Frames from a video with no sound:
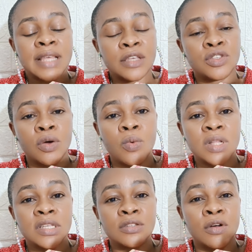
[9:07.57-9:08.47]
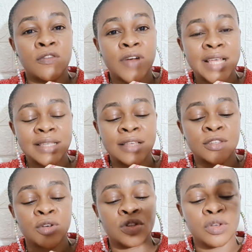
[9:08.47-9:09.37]
Take some quantity of rice
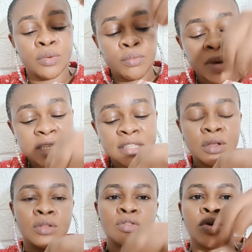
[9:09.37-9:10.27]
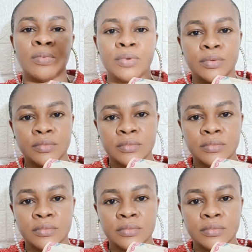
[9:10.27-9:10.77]
and salt. Place it on top.